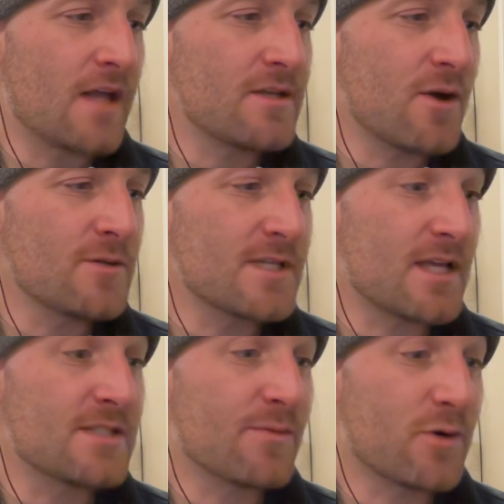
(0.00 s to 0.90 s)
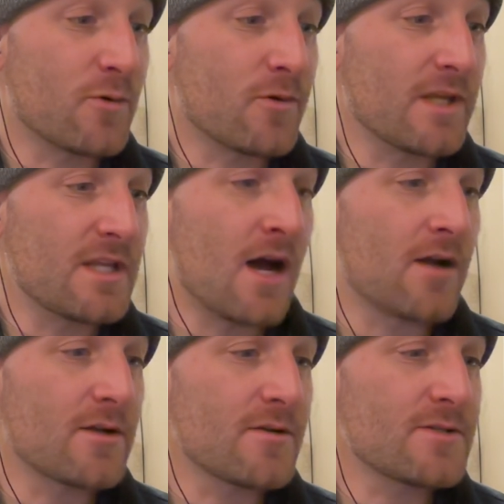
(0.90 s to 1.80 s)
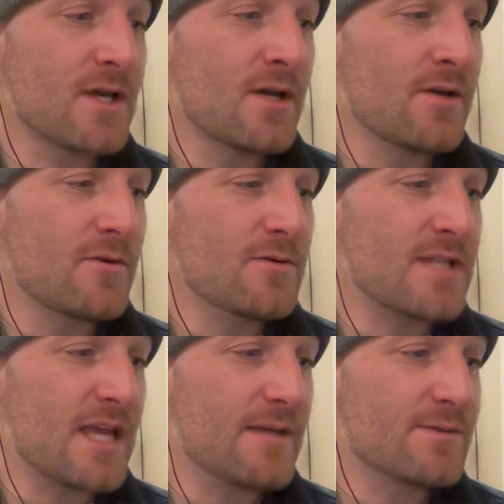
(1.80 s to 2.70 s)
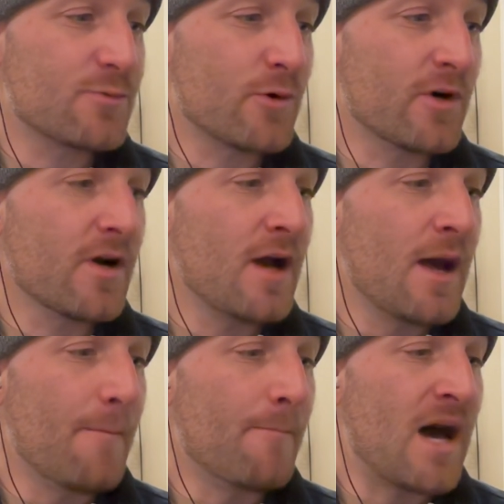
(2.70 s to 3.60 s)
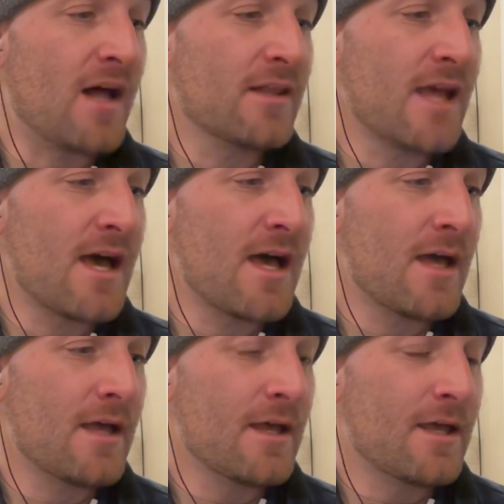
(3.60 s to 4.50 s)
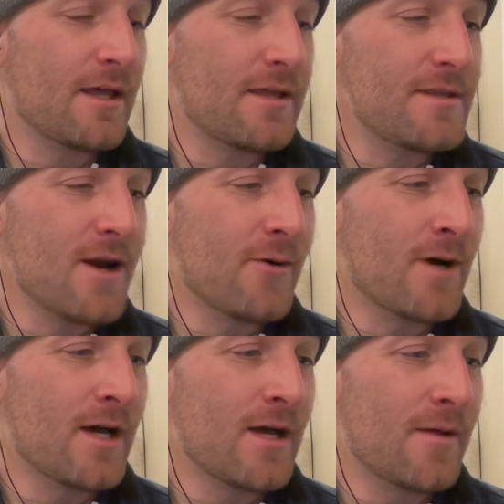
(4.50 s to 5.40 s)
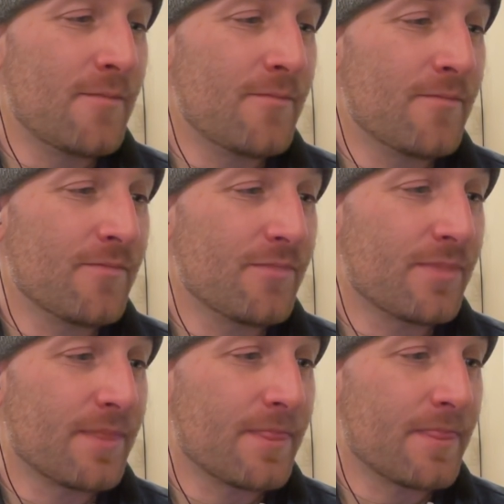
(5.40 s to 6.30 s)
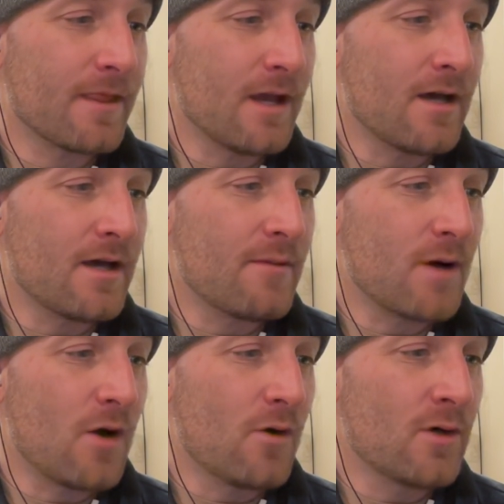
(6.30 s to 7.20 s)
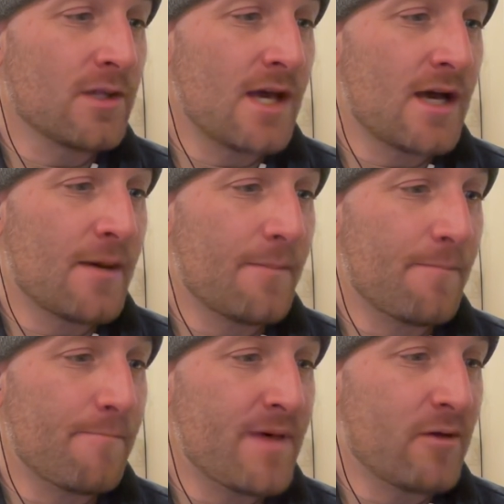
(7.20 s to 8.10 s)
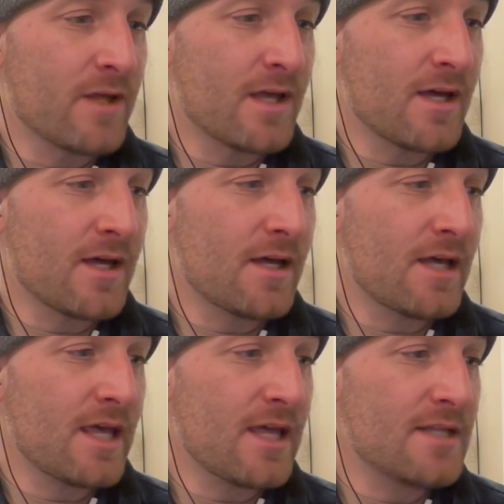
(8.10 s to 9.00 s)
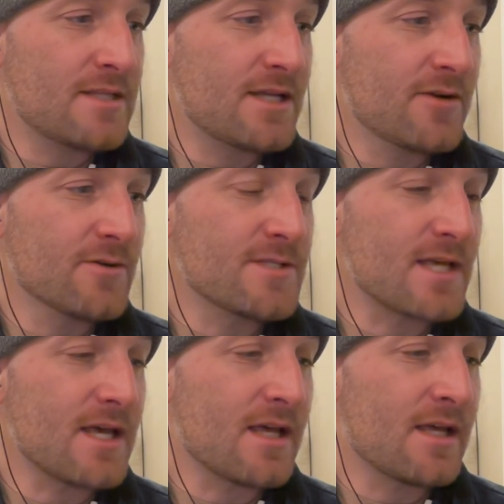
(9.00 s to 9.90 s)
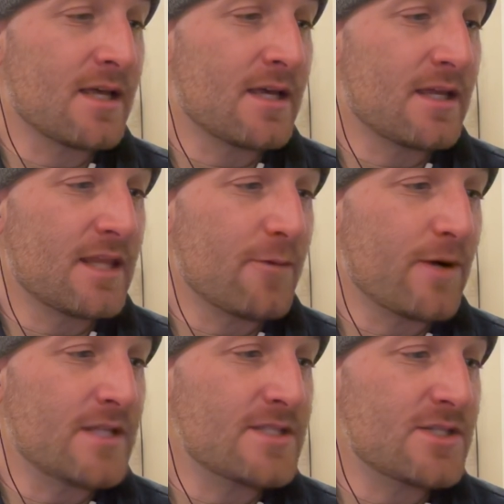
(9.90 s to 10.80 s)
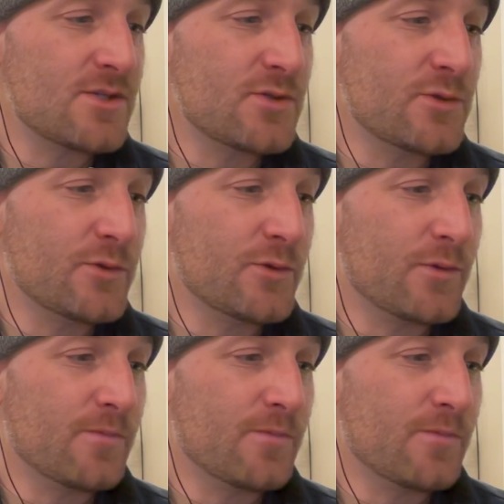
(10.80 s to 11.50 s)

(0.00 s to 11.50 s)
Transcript: sons, but only daughters, whose names were Mahlah, Noah, Hoglah, Milcah, and Tirzah. They went to